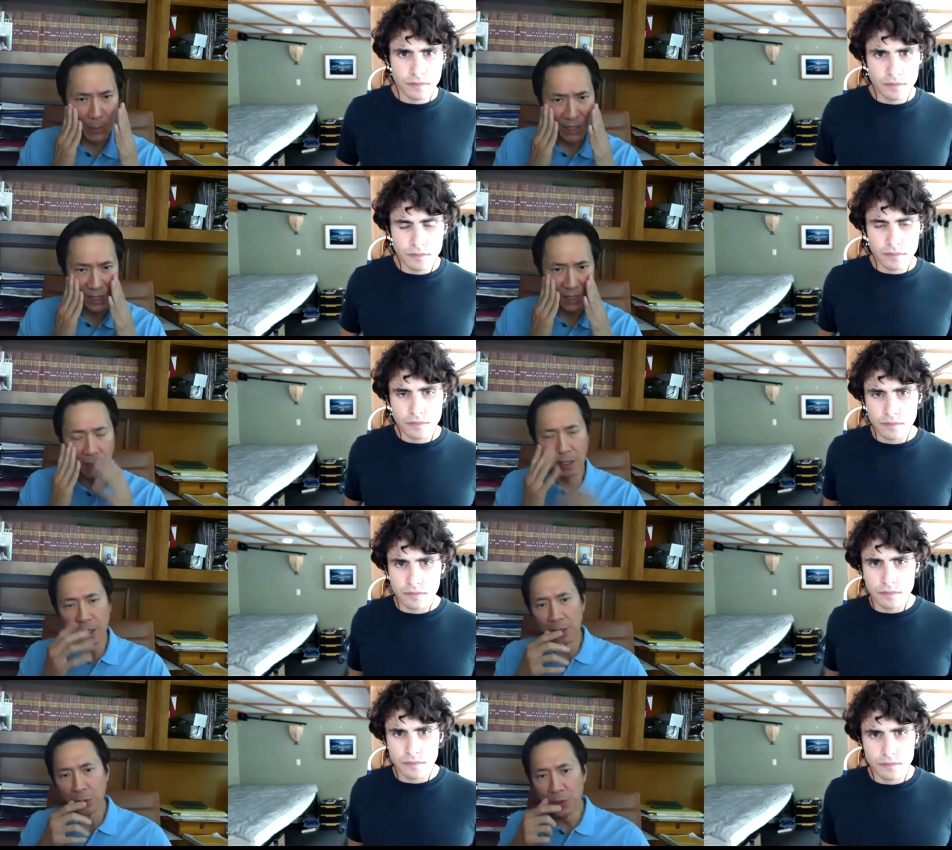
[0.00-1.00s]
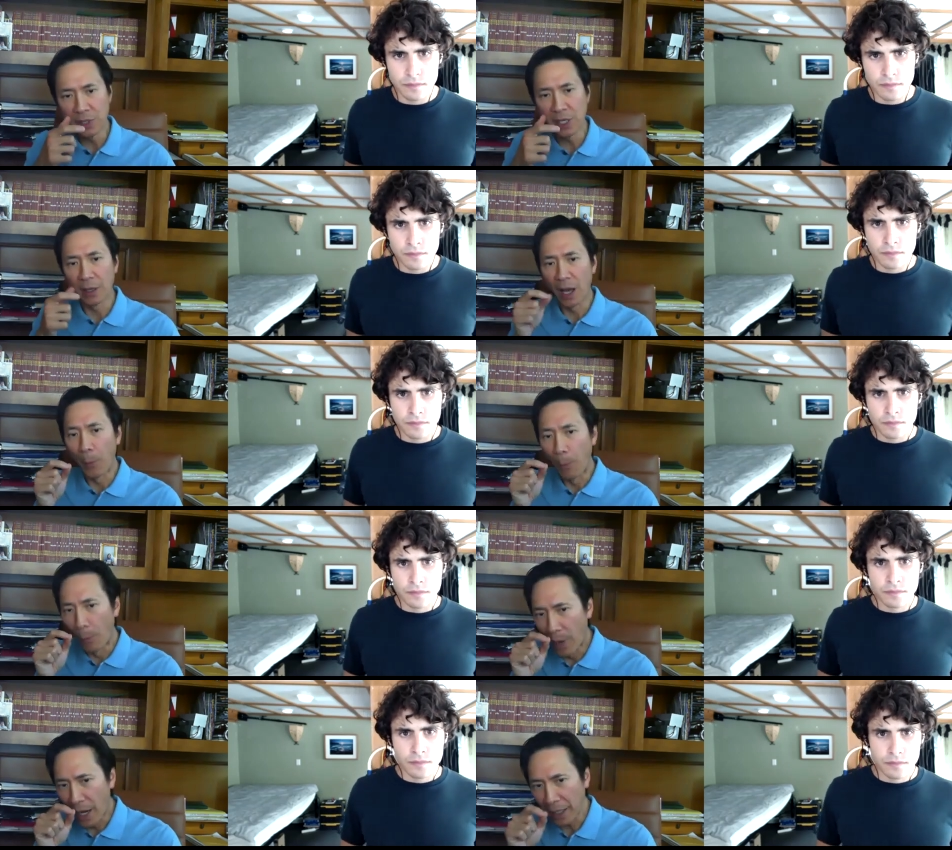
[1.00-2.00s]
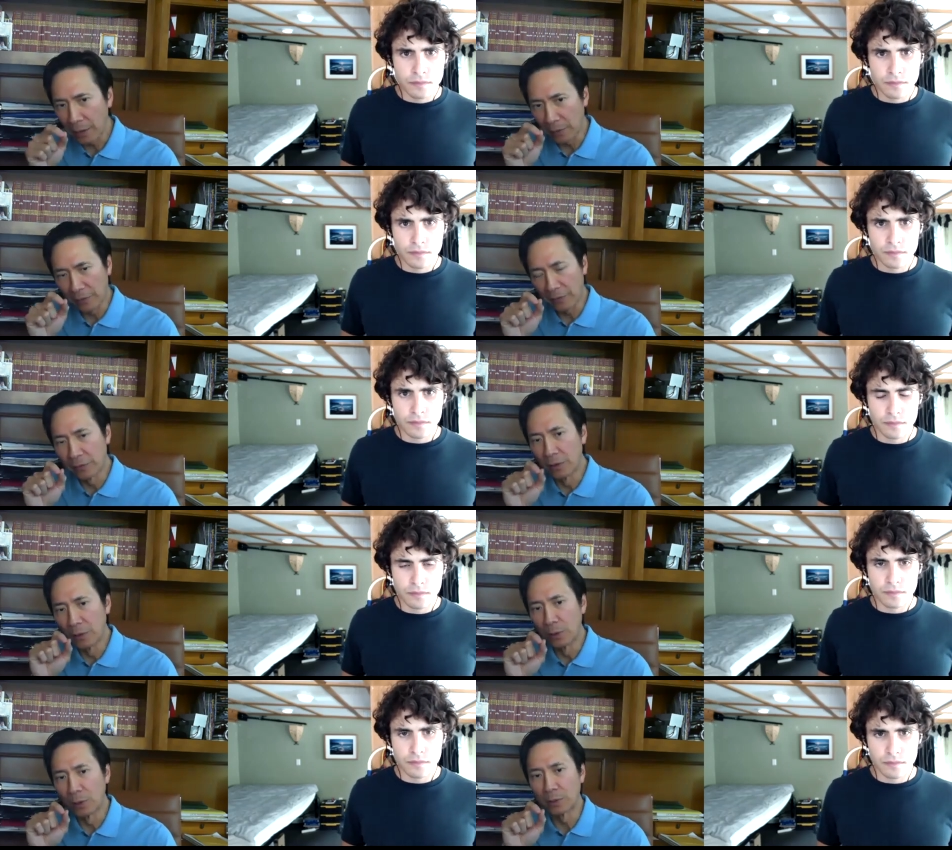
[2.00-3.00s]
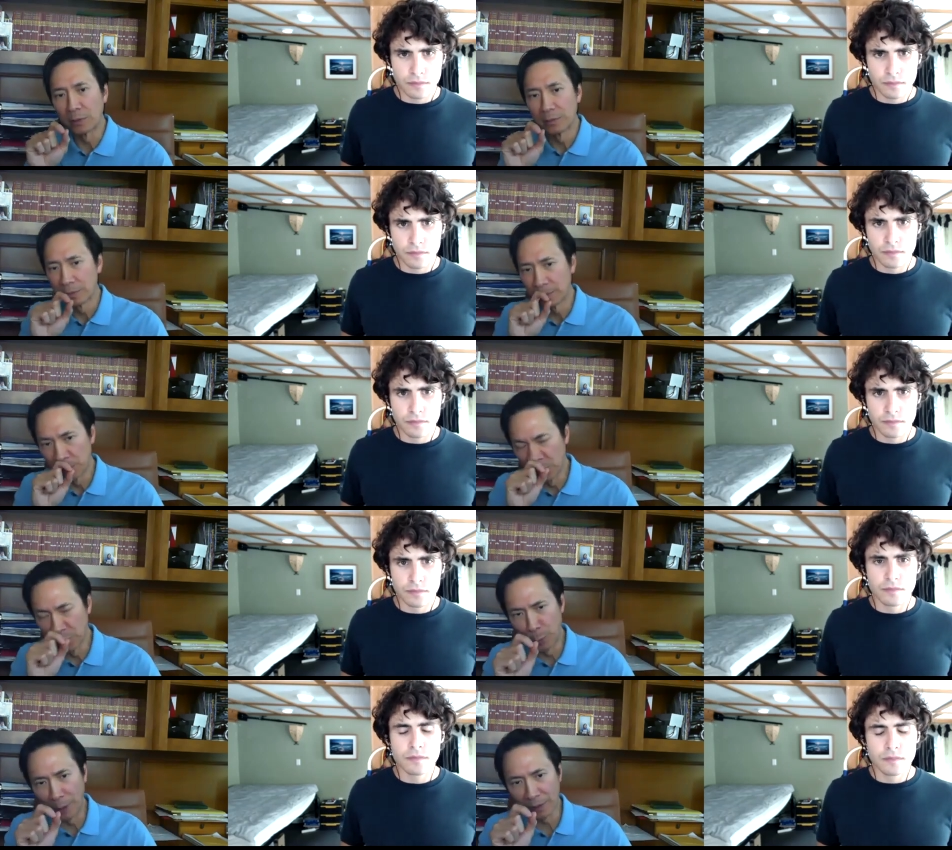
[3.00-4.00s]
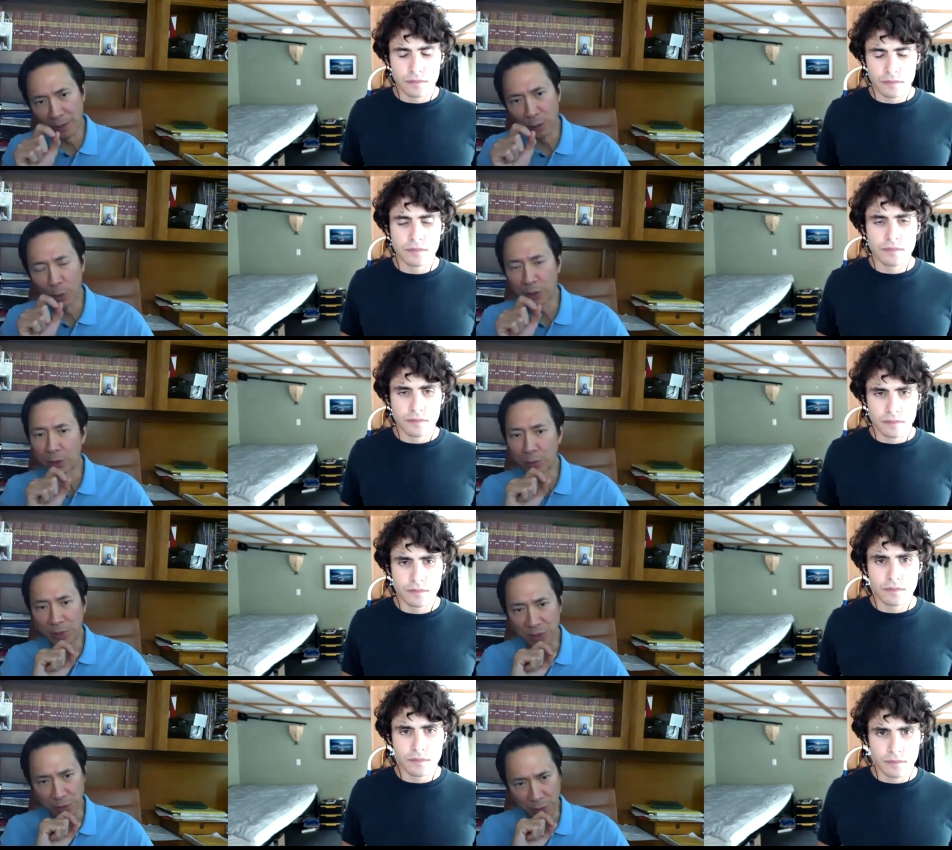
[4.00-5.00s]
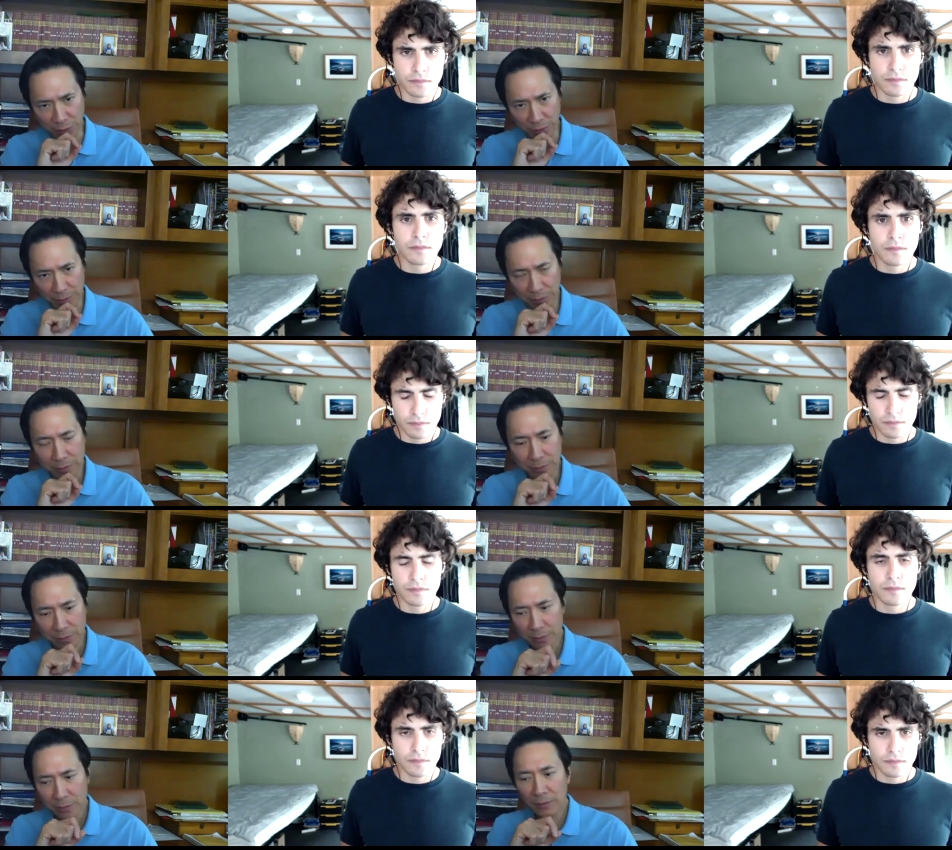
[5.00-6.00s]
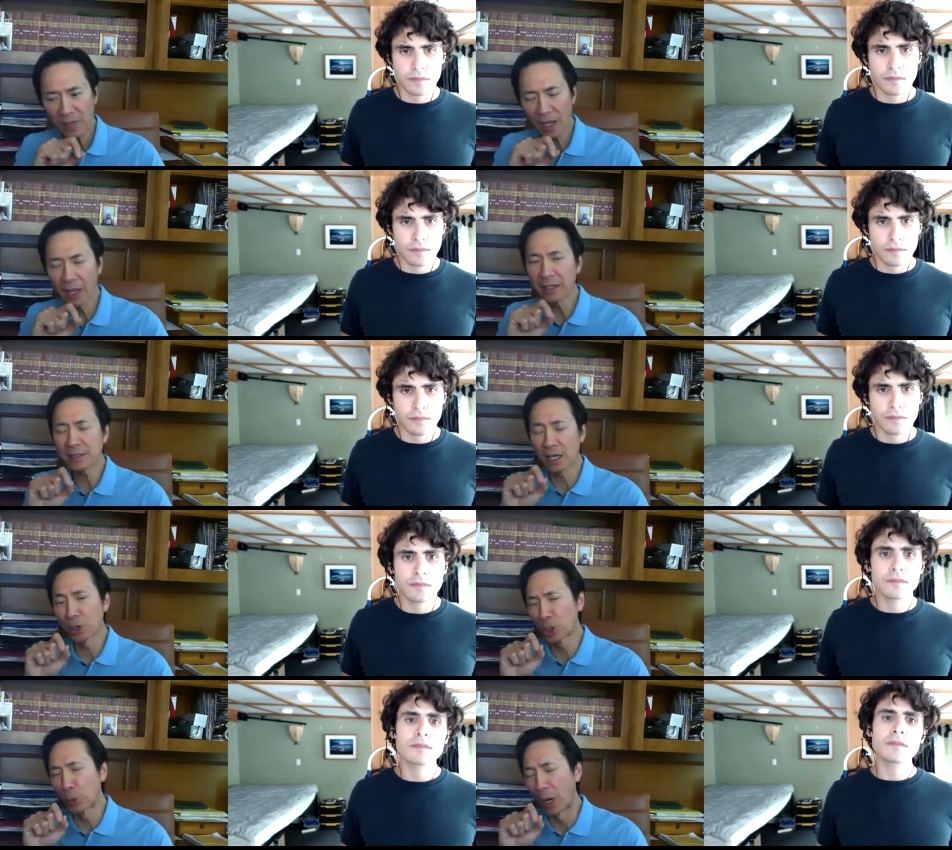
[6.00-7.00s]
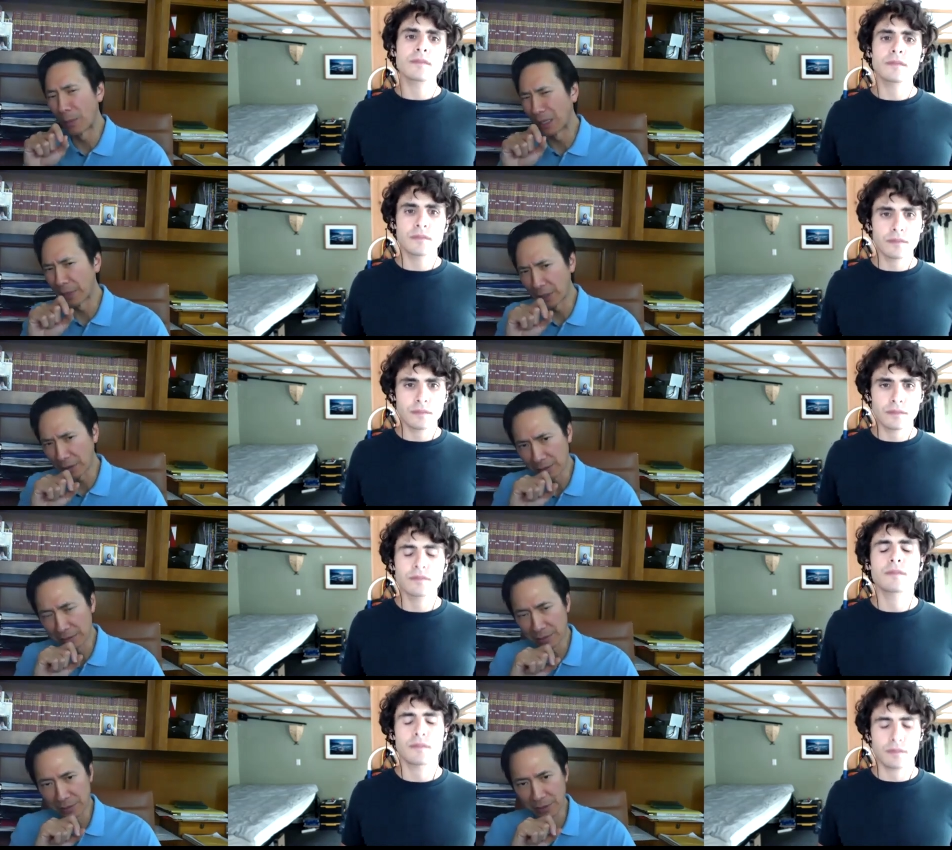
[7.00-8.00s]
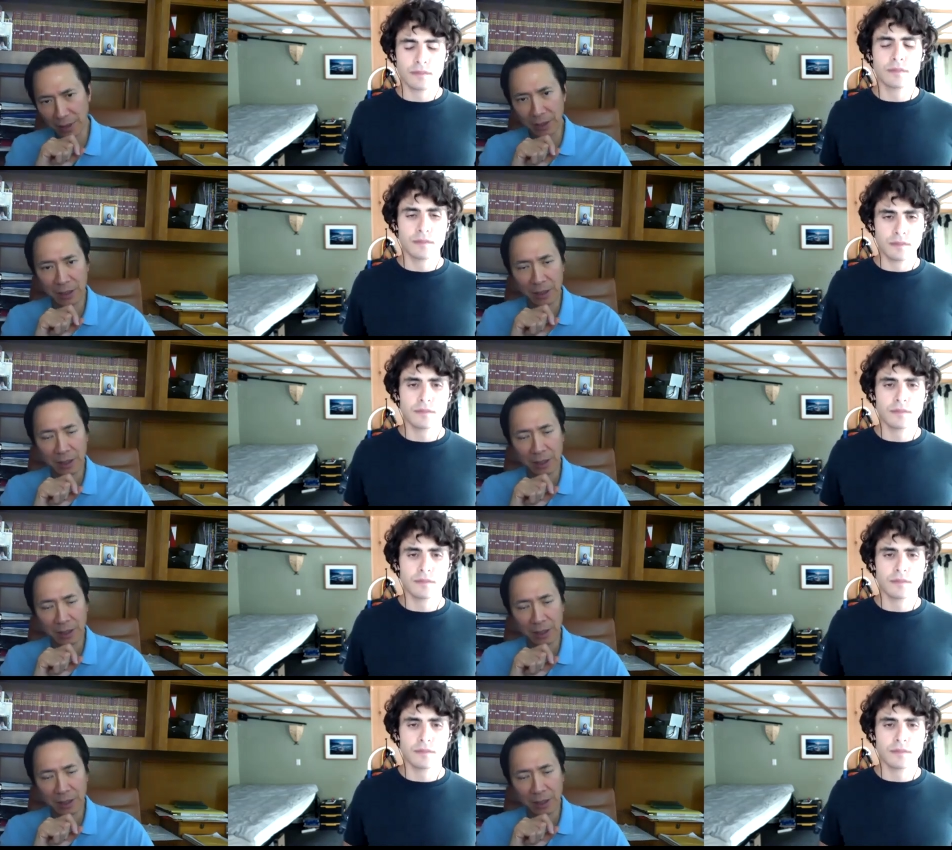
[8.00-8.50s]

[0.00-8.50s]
Speaker 1: M N C, you get a minor forward movement according to research. I think it's under one millimeter, okay?